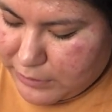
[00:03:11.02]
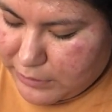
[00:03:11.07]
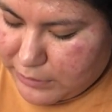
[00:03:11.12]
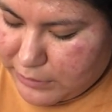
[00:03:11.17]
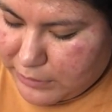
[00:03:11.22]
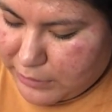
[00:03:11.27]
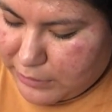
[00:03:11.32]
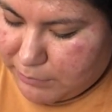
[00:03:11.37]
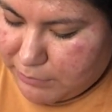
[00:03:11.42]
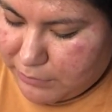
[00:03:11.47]

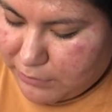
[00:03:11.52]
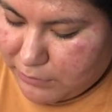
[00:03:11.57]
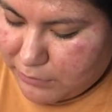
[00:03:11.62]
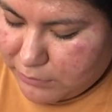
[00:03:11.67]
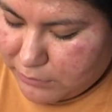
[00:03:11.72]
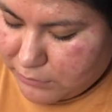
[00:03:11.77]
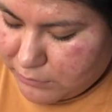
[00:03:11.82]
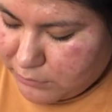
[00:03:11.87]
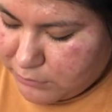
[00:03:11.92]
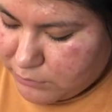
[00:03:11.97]
I'm
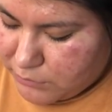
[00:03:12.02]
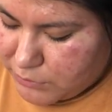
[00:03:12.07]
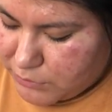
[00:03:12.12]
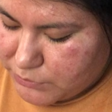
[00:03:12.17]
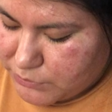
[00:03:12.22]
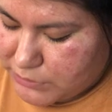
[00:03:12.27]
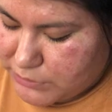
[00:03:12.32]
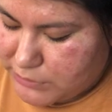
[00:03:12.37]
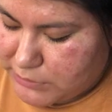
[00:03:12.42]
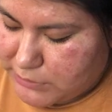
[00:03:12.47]

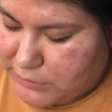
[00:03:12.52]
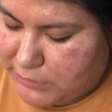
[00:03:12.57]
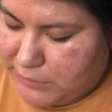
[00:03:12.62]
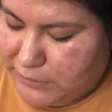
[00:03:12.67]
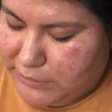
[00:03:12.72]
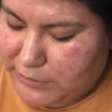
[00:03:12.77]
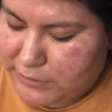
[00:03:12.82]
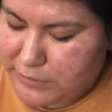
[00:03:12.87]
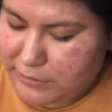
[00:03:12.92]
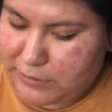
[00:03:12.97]
almost
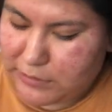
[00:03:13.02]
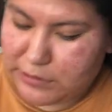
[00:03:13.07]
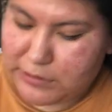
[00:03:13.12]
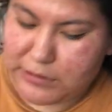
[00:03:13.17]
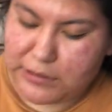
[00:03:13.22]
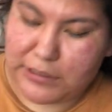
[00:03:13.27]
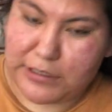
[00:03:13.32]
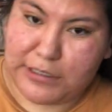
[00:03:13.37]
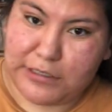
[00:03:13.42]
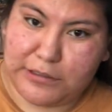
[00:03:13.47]
done
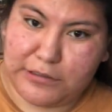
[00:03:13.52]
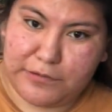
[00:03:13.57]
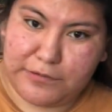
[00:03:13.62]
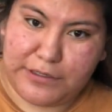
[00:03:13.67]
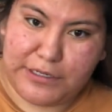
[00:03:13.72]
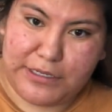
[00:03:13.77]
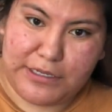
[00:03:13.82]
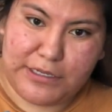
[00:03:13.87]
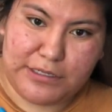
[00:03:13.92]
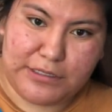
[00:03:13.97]

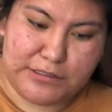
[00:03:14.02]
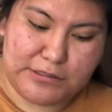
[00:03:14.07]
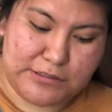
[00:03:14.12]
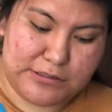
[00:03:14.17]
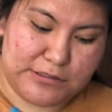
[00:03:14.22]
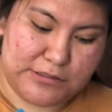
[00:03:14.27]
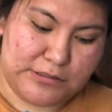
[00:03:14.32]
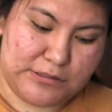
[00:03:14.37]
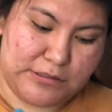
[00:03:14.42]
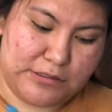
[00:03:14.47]
coloring it.